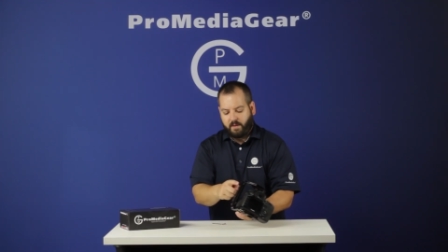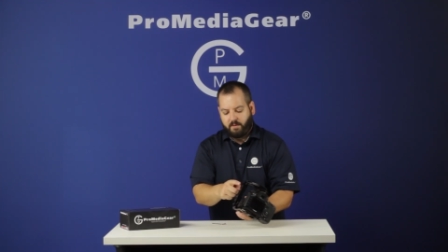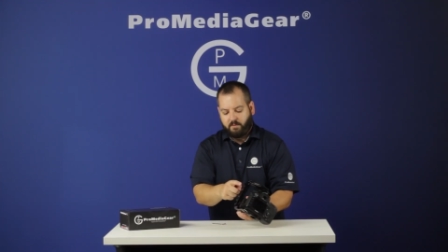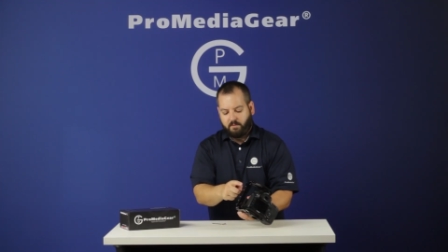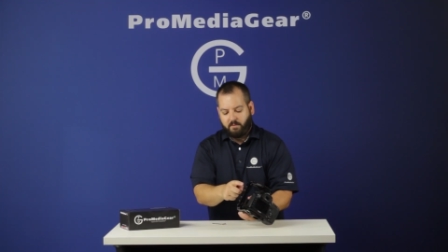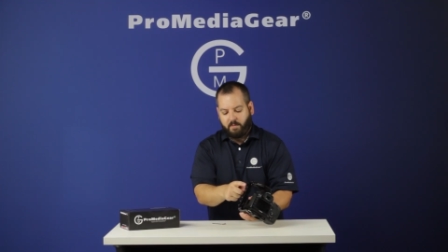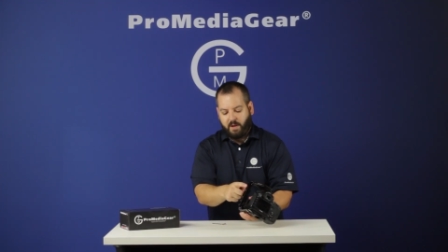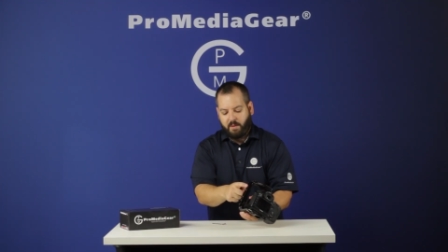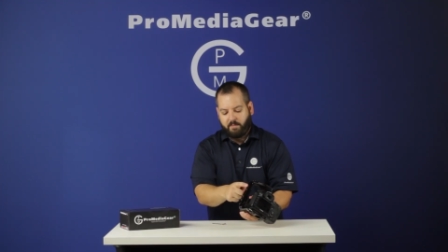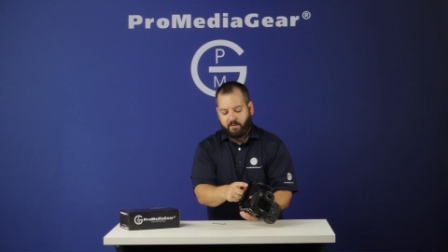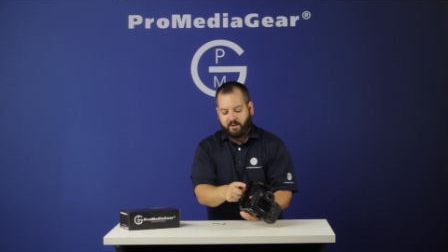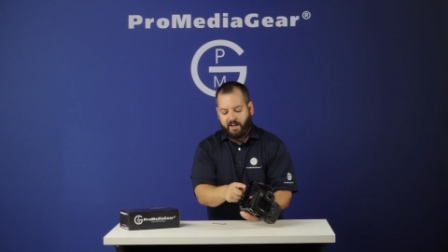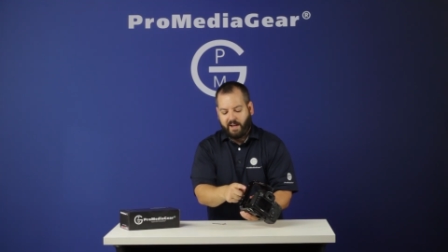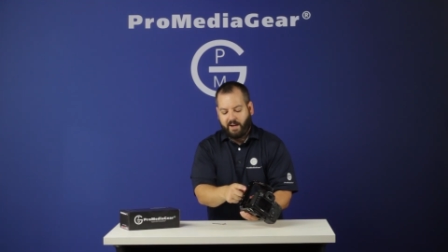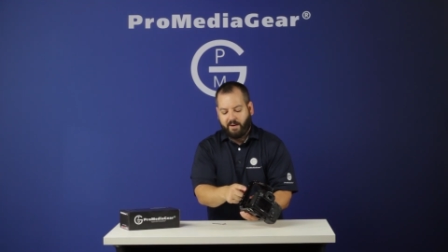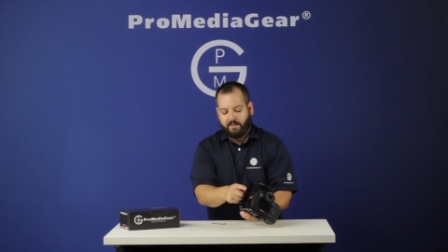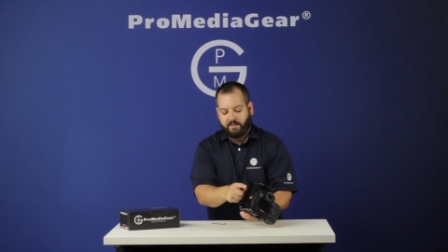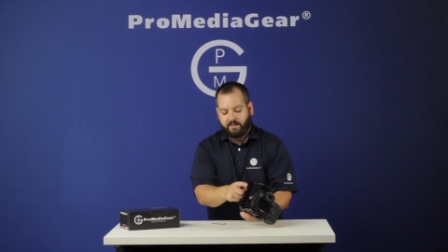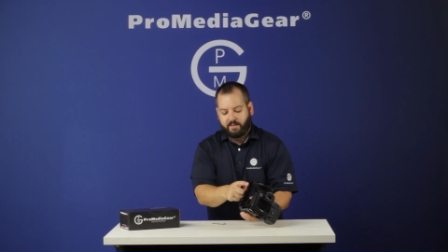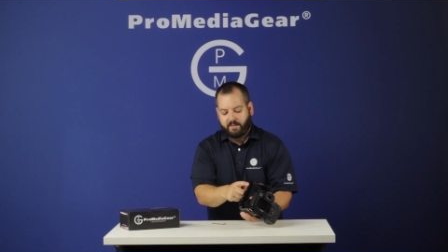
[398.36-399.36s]
Remember
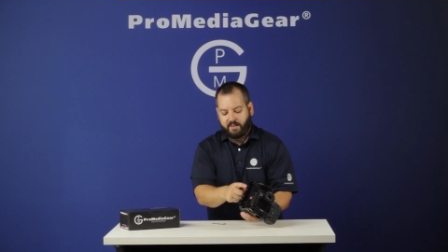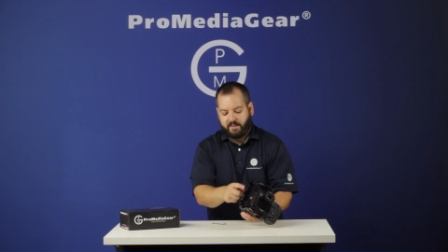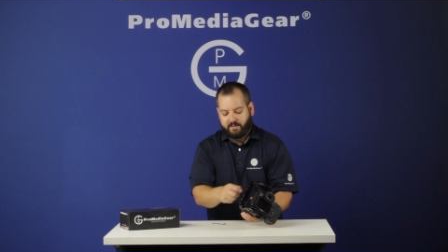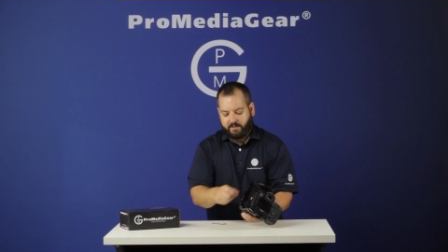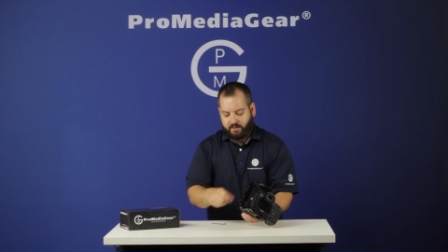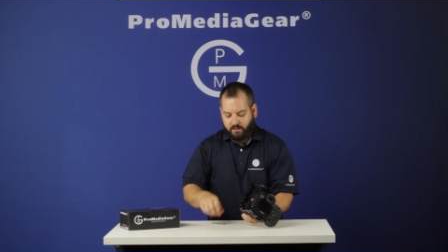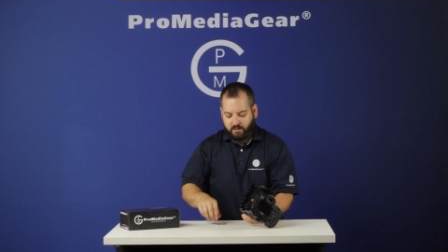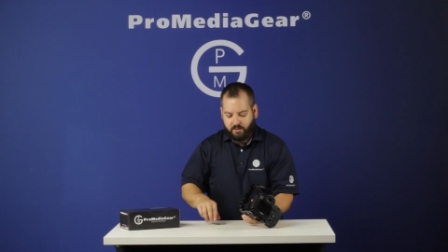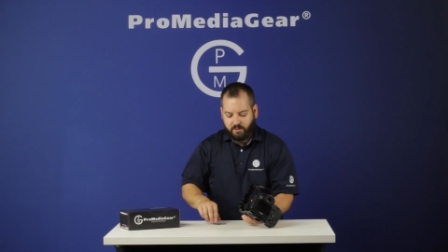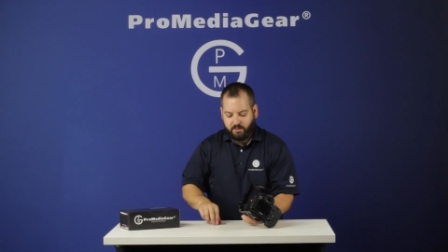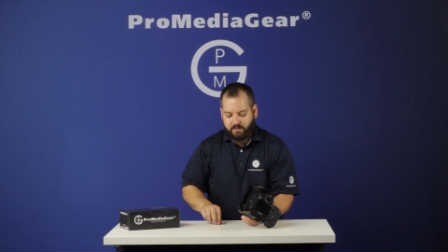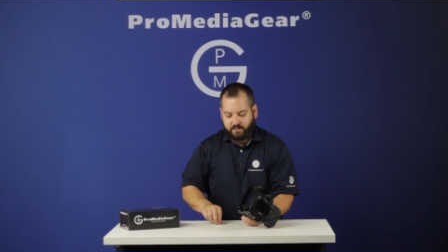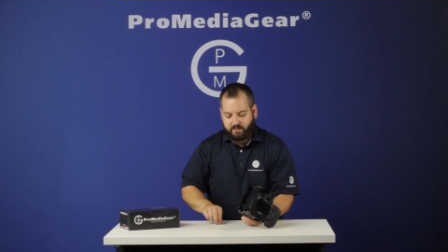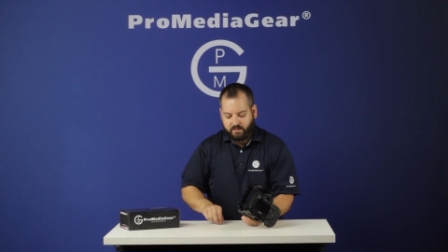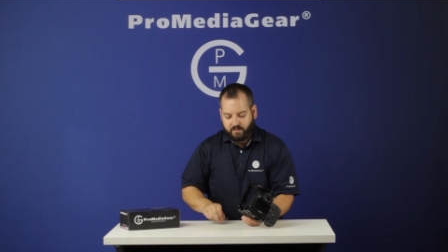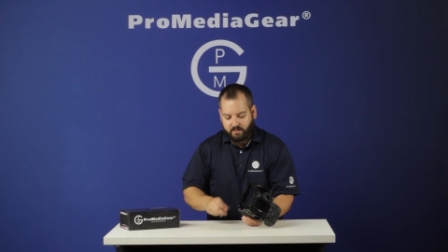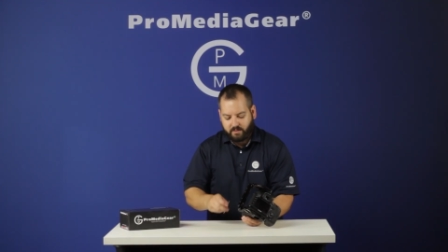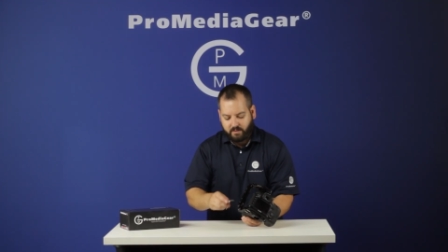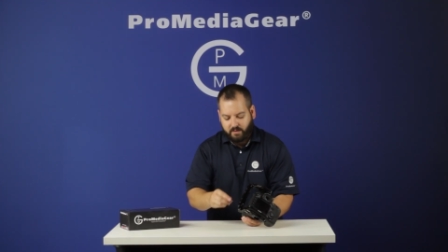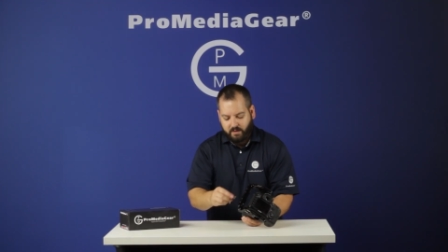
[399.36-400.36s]
now, these are loose.
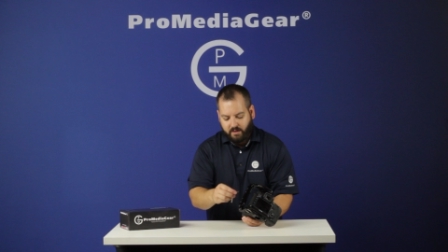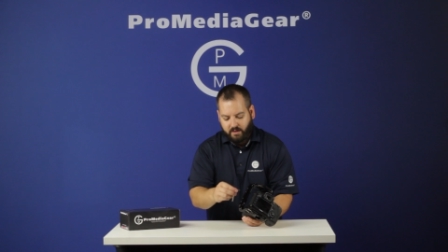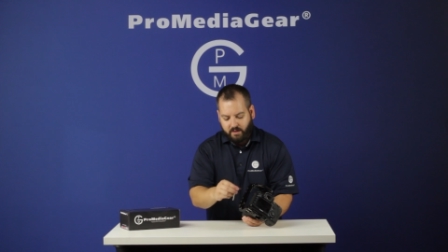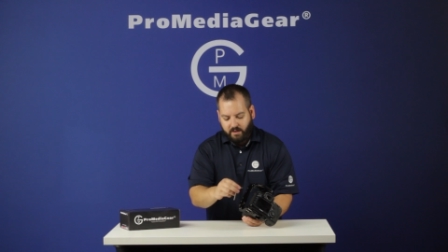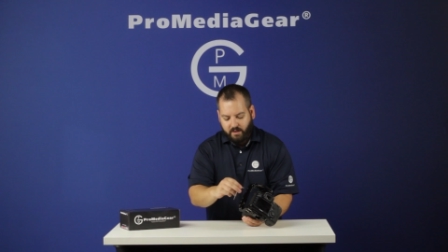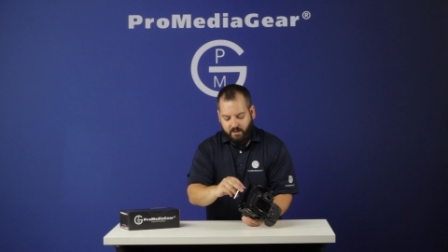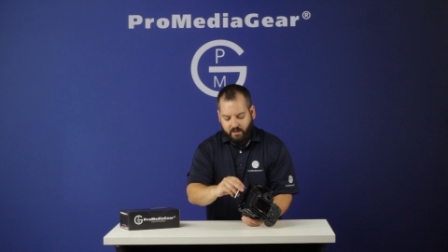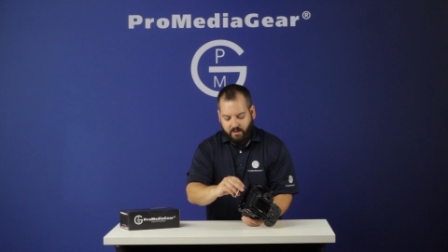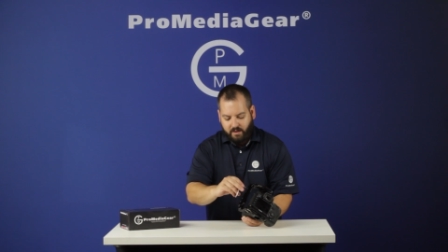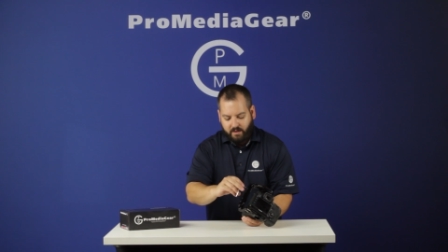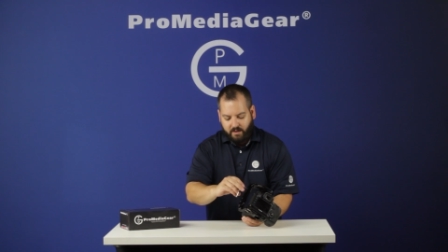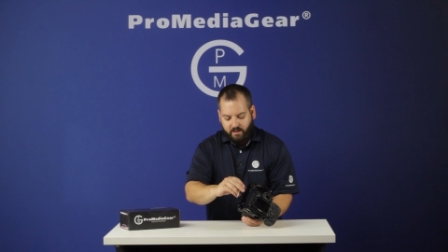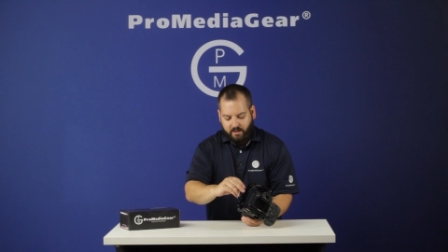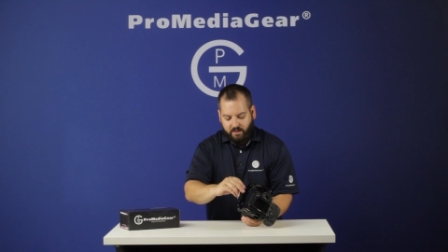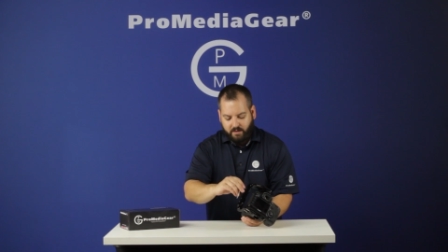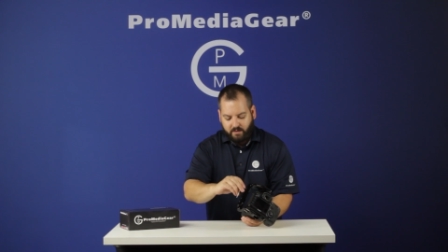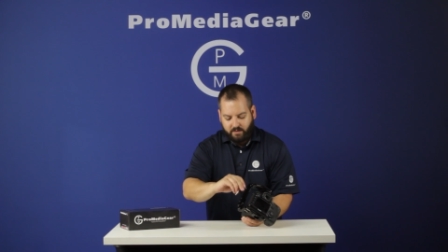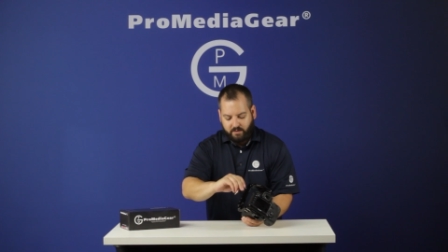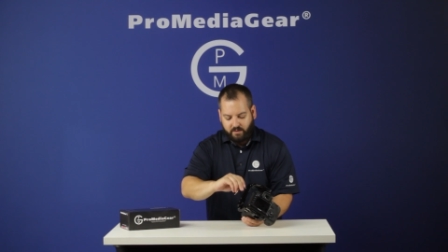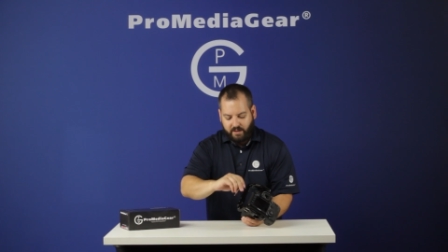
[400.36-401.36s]

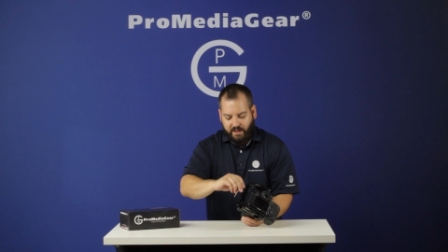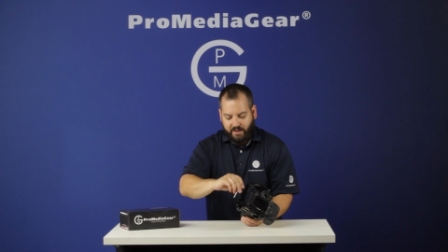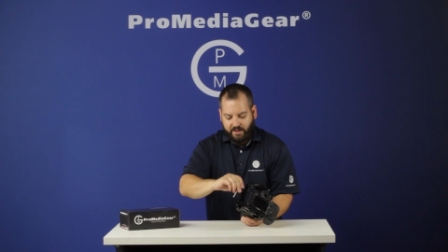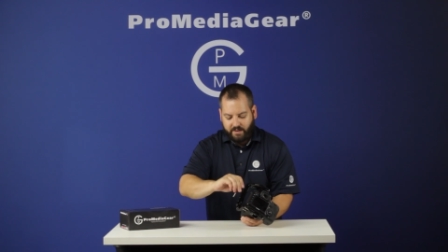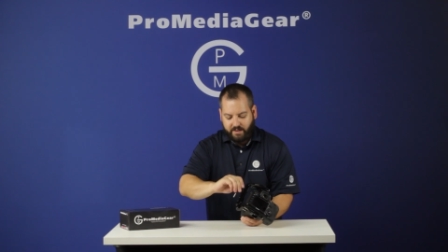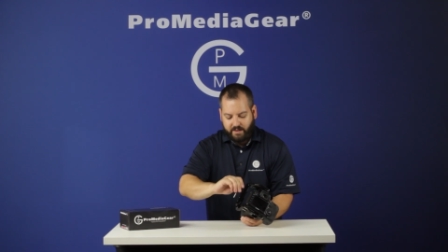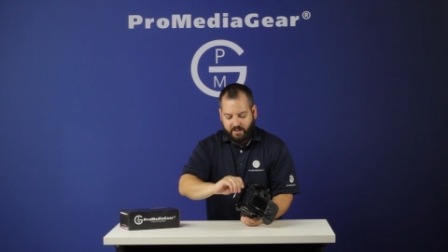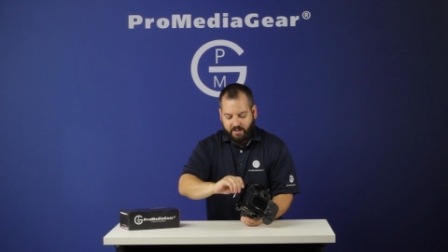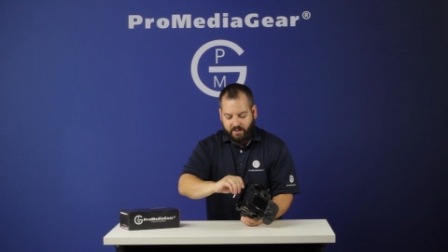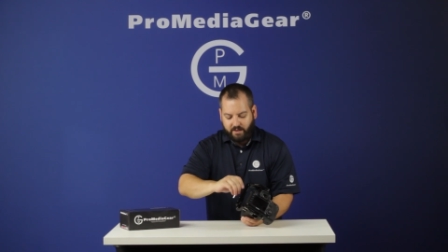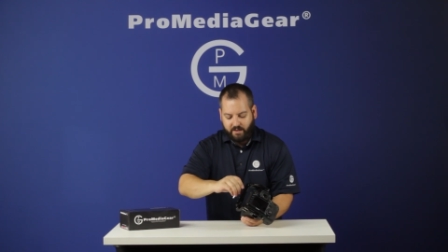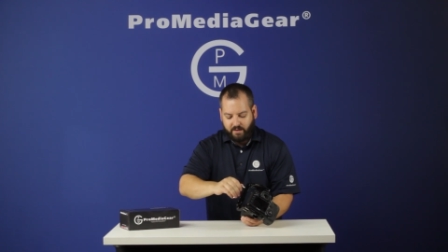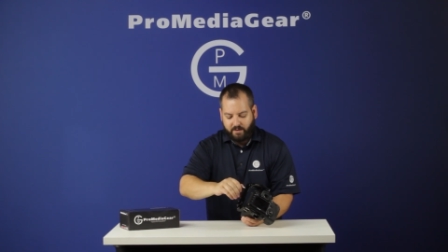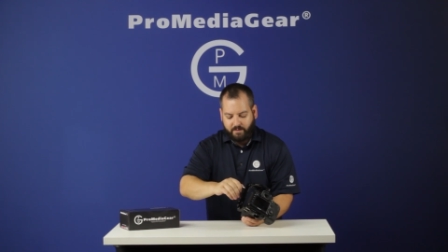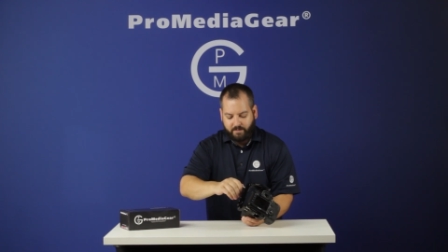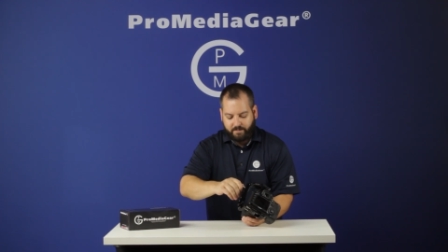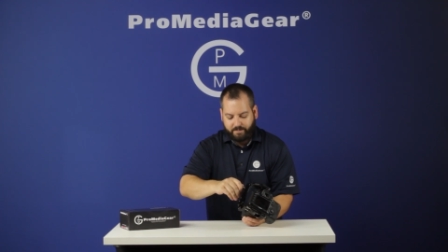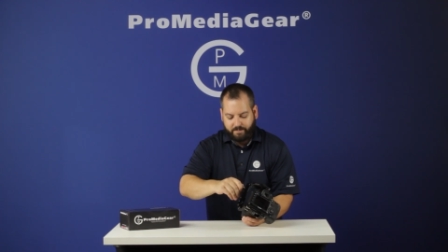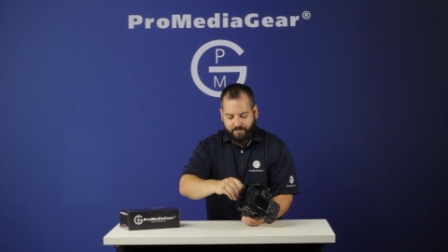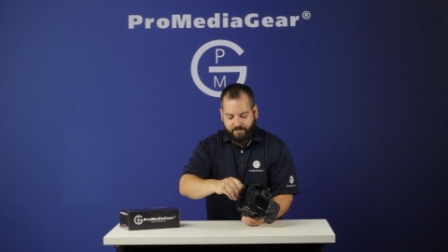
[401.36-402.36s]
So now that your